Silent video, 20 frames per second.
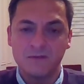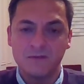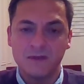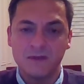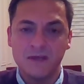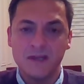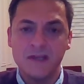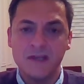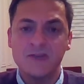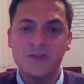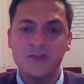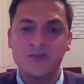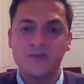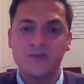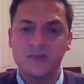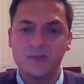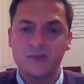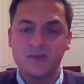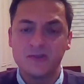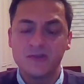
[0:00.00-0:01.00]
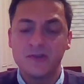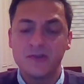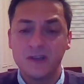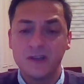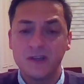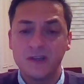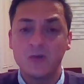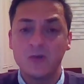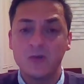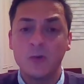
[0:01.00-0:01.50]

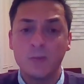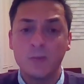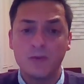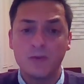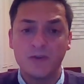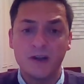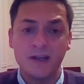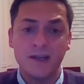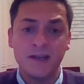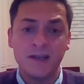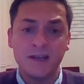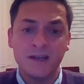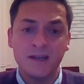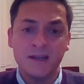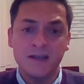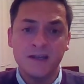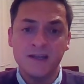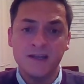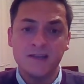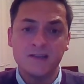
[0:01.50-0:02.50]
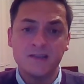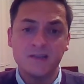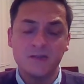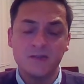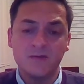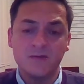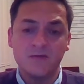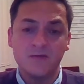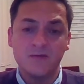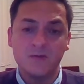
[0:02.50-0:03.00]
incorporate into
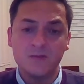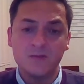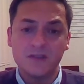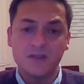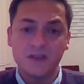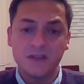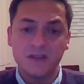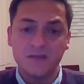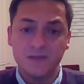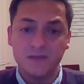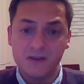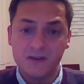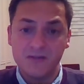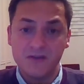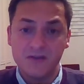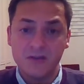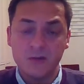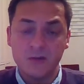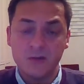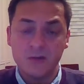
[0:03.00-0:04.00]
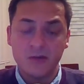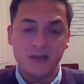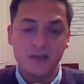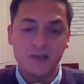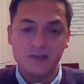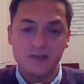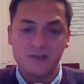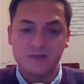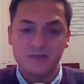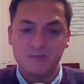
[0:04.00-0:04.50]
your form study very, very quickly
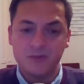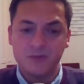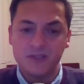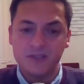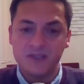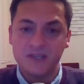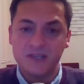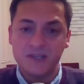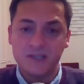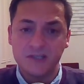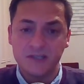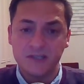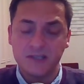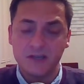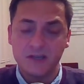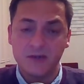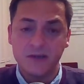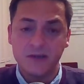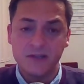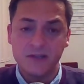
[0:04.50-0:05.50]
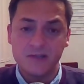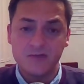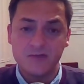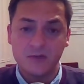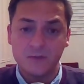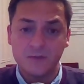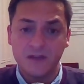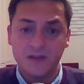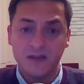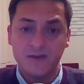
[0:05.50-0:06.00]
just by changing the going and the
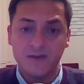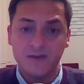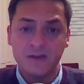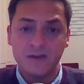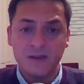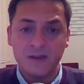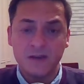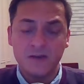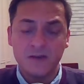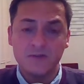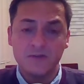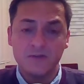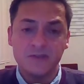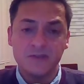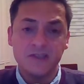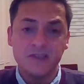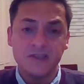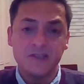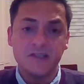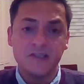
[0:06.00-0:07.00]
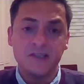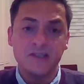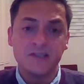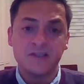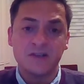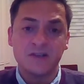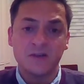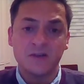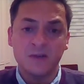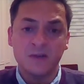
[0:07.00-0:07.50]
drop down on Geegeez.
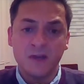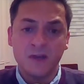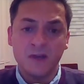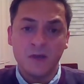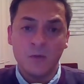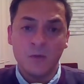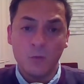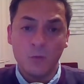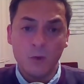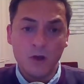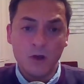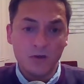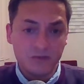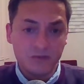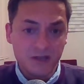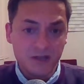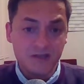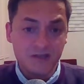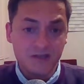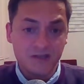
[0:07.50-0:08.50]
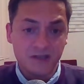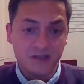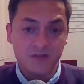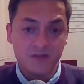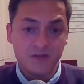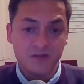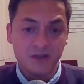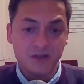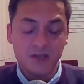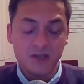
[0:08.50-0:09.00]
So well done to
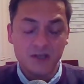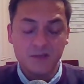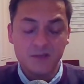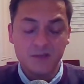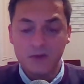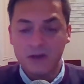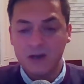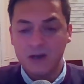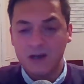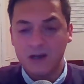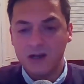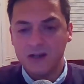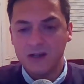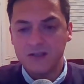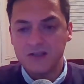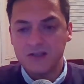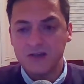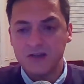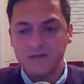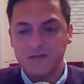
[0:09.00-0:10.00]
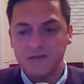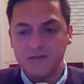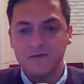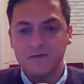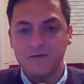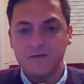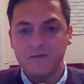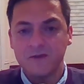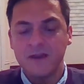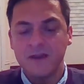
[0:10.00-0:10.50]
those guys, but it's kind of
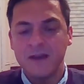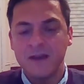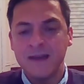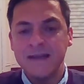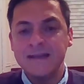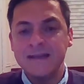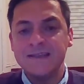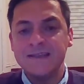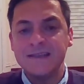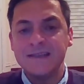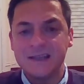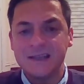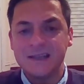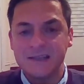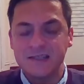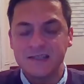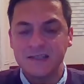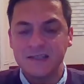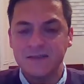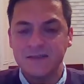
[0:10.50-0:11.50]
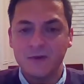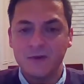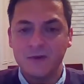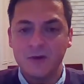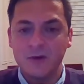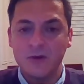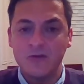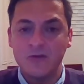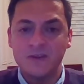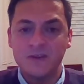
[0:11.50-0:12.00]
indicative
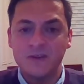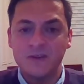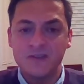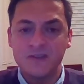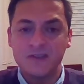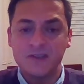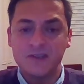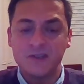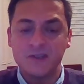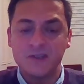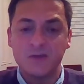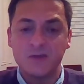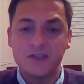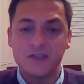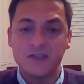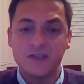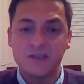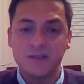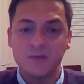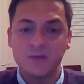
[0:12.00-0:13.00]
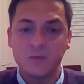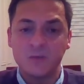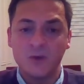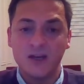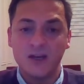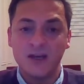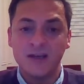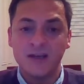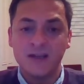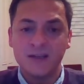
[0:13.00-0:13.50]
of a situation
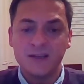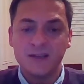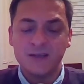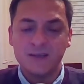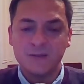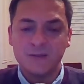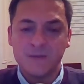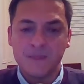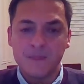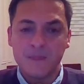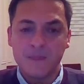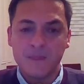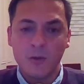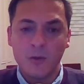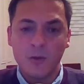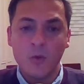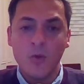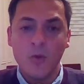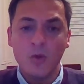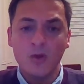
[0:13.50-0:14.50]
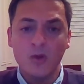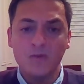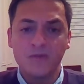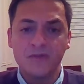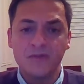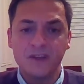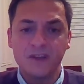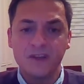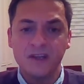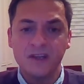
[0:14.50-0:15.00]
where all of
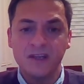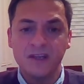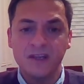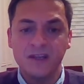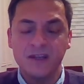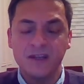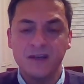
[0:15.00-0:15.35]
the